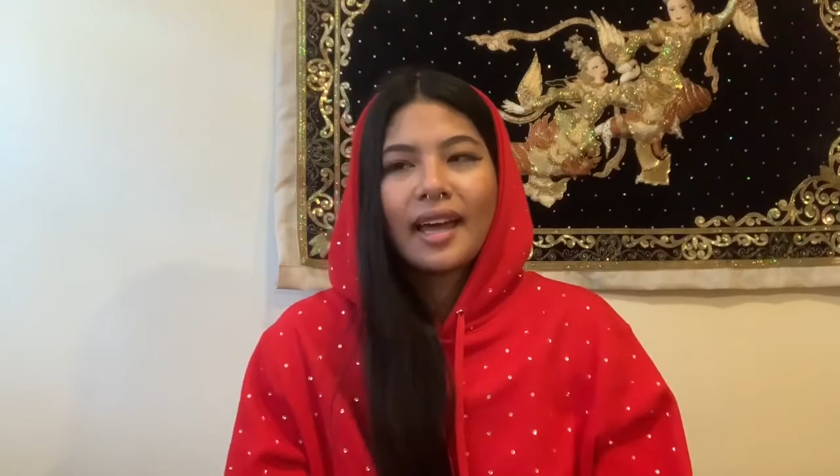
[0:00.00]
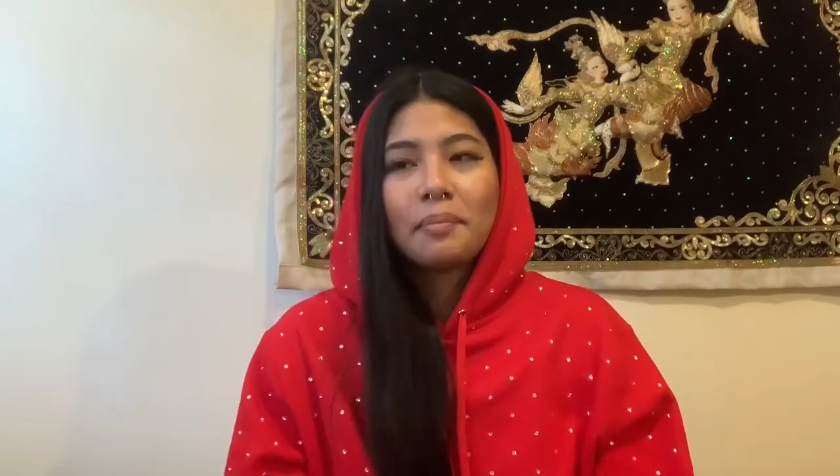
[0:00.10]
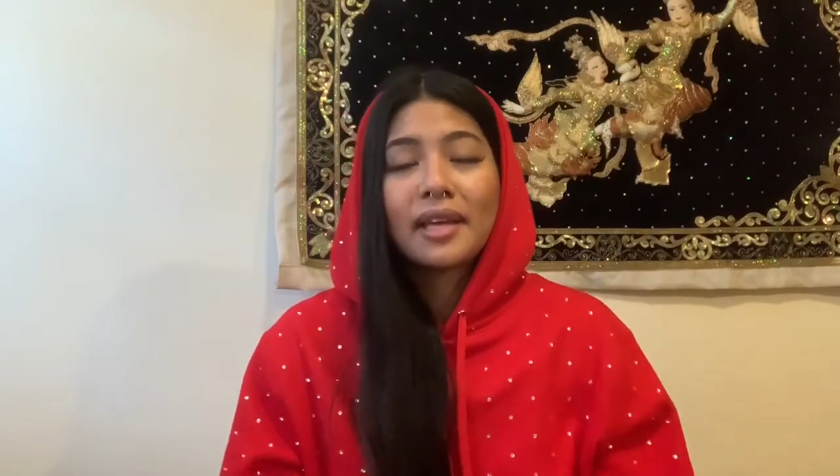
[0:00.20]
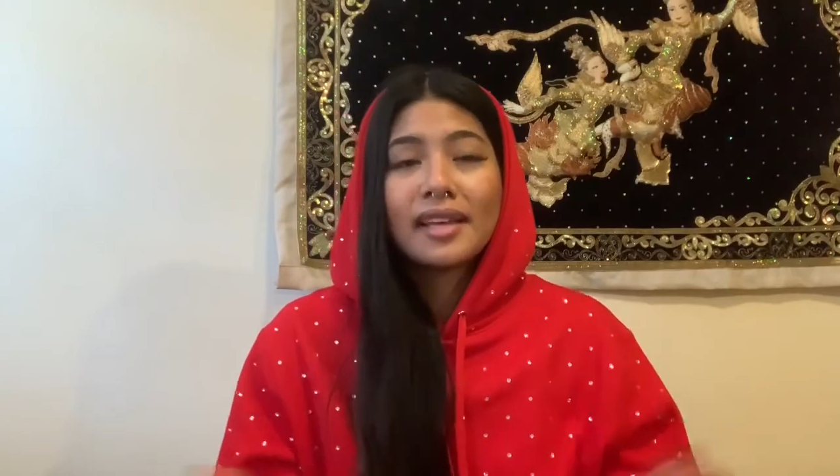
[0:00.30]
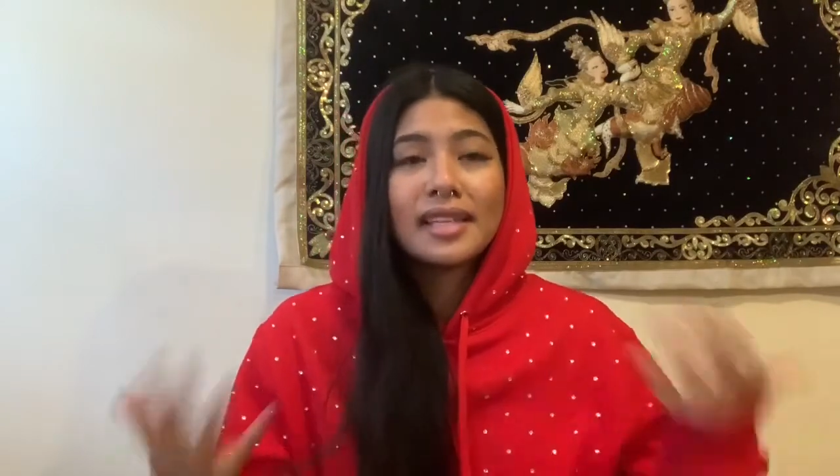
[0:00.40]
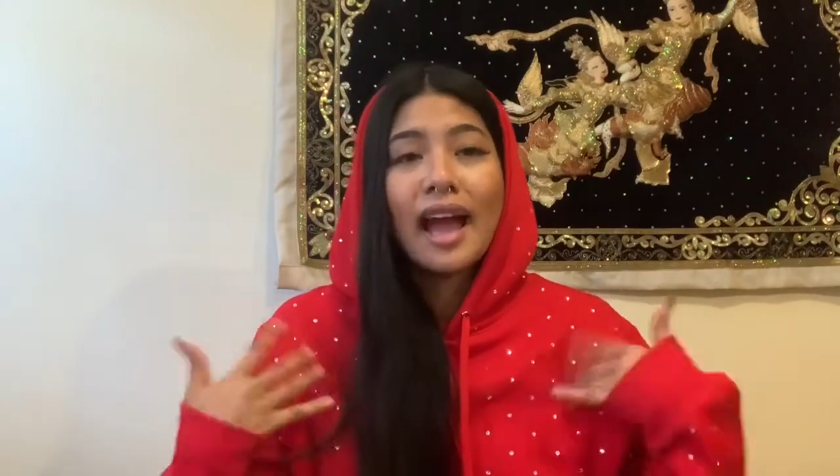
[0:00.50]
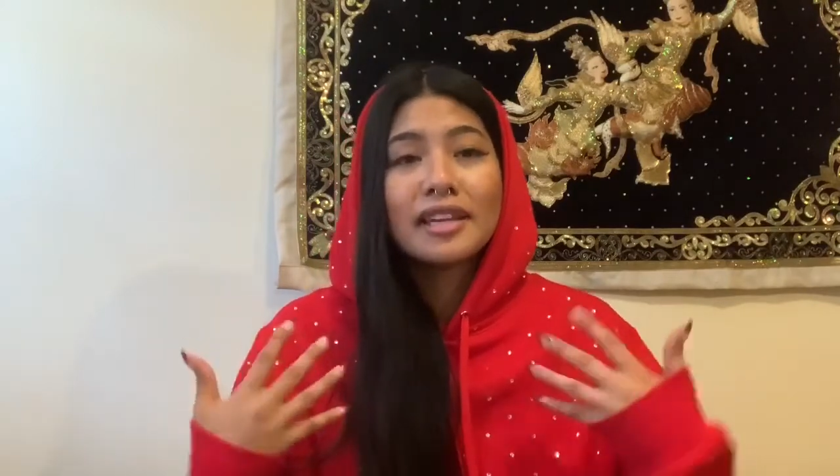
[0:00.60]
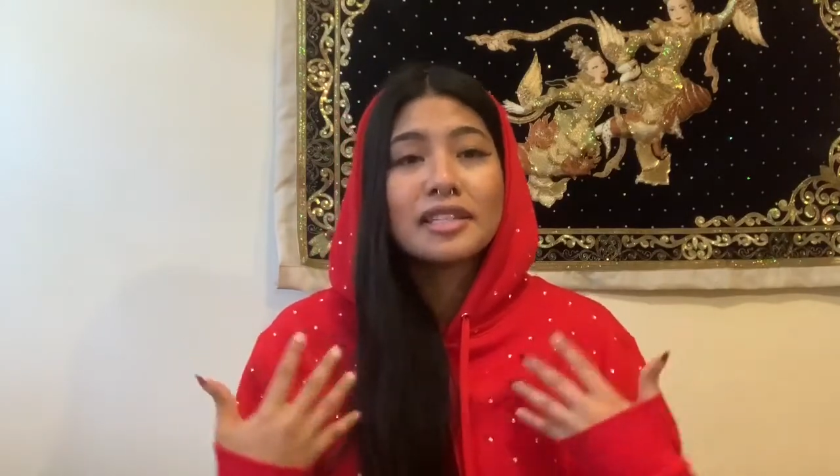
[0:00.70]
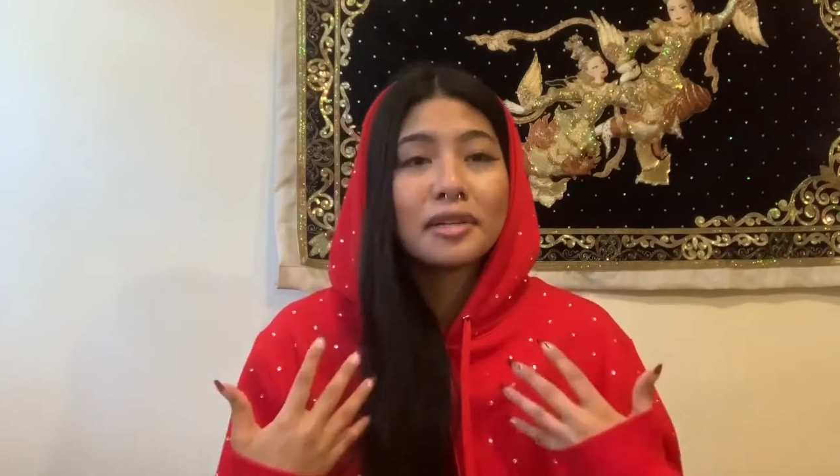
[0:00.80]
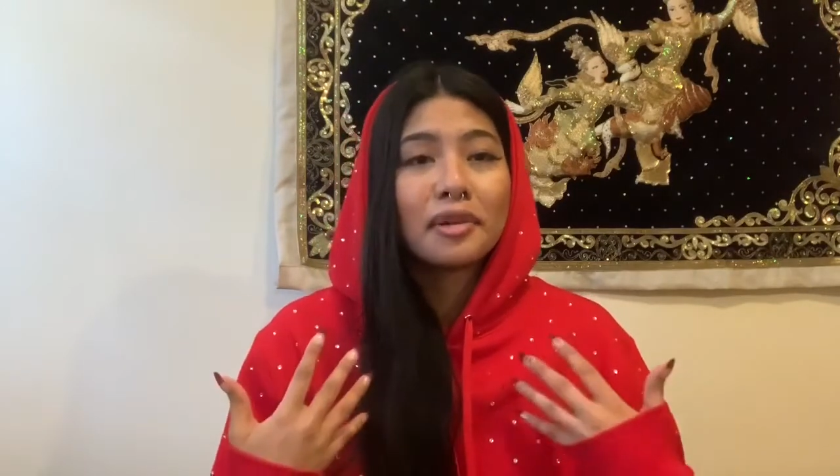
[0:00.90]
because it had
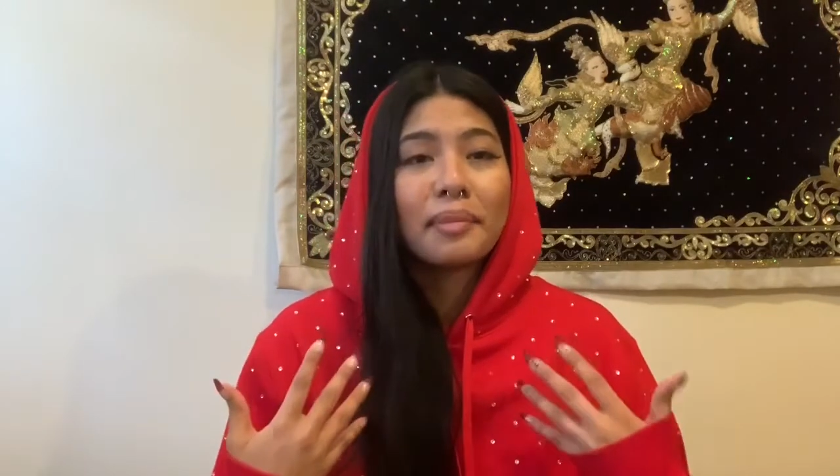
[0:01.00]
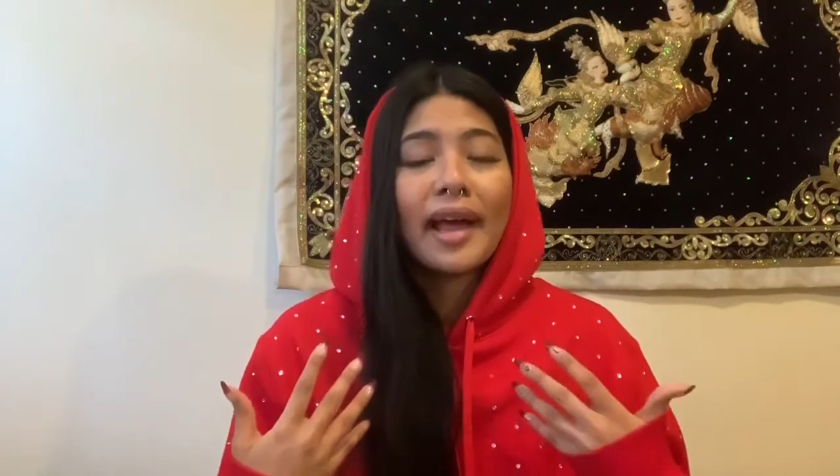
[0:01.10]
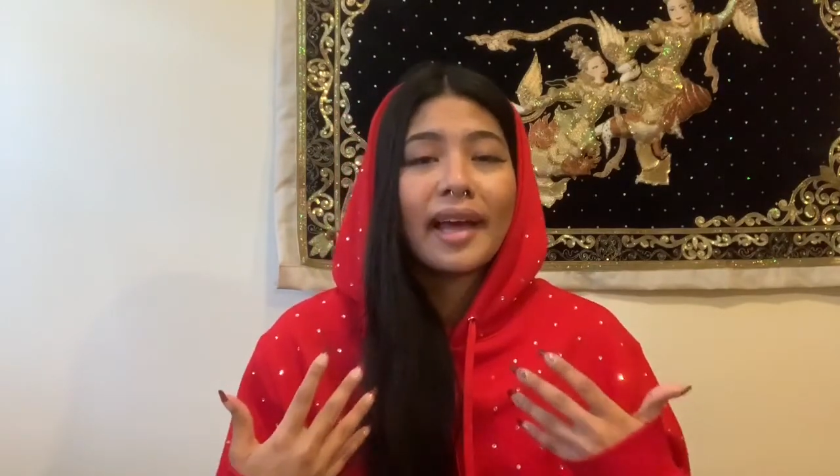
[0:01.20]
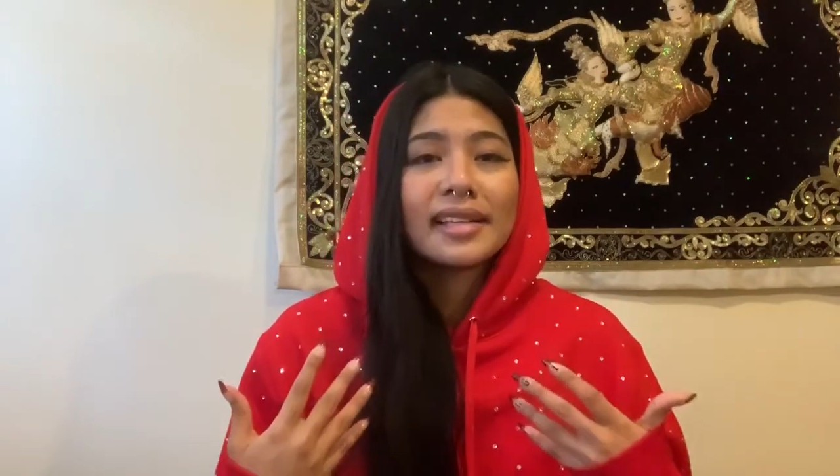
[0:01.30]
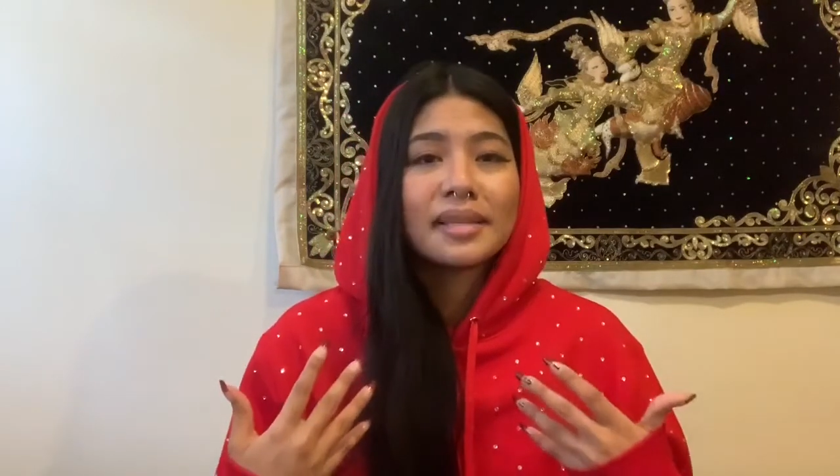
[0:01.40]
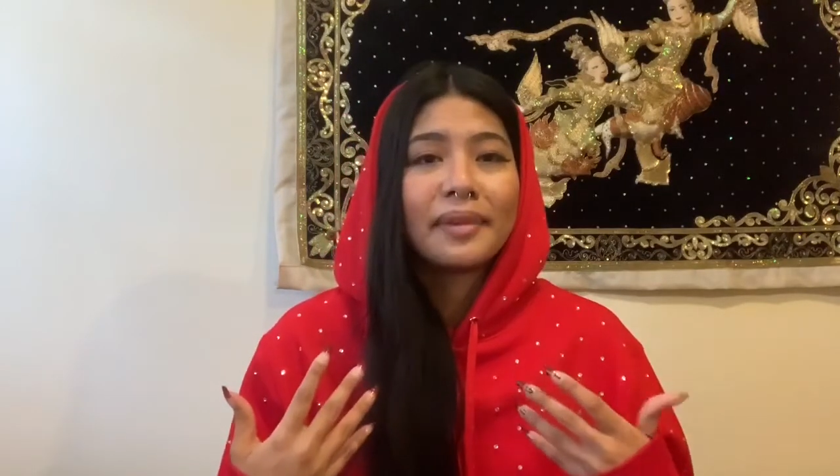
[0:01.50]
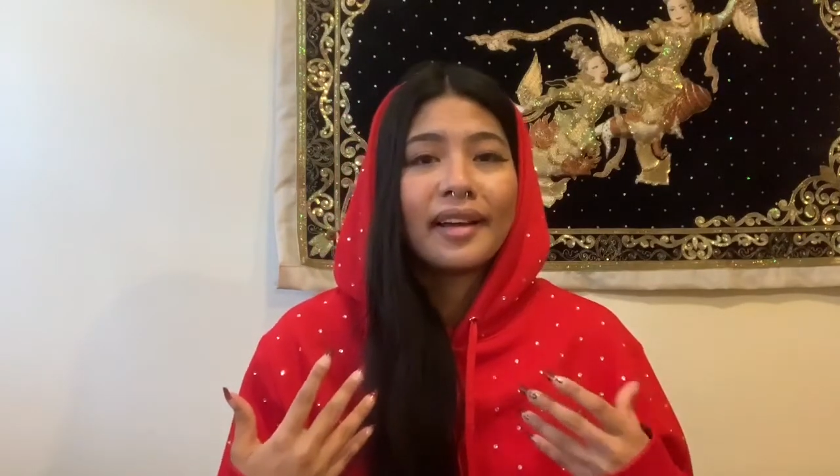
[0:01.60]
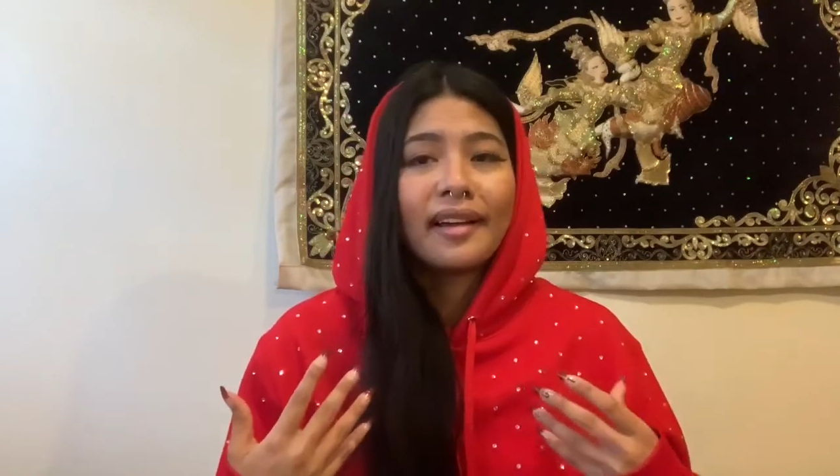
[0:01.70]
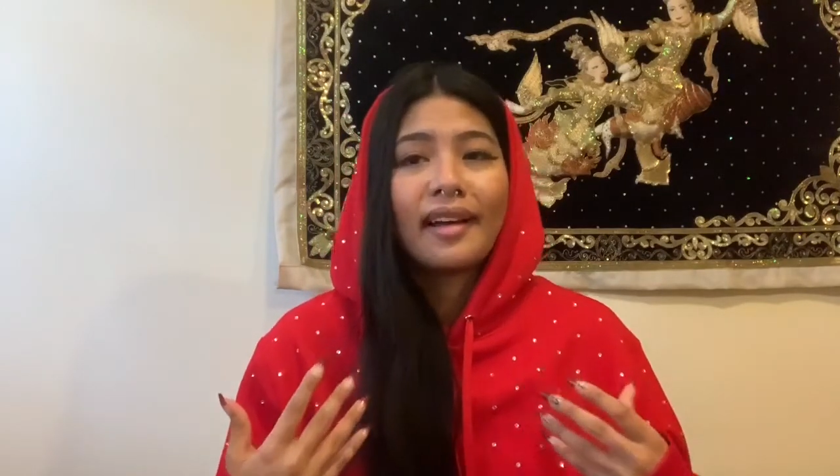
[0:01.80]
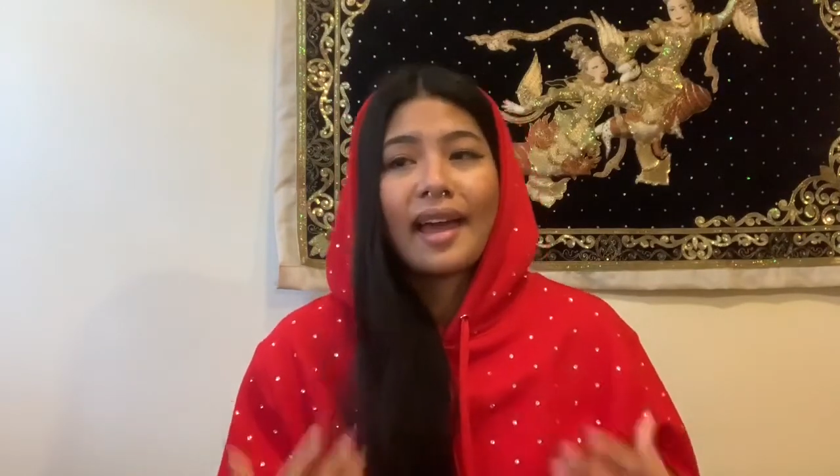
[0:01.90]
to do with my
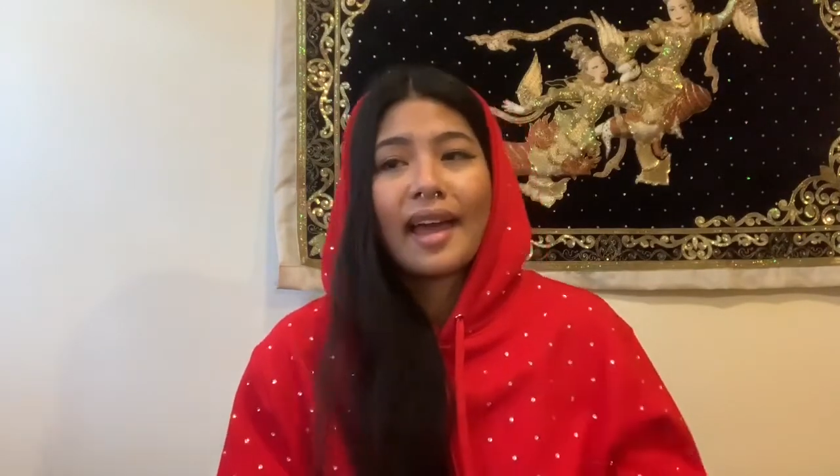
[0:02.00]
eczema,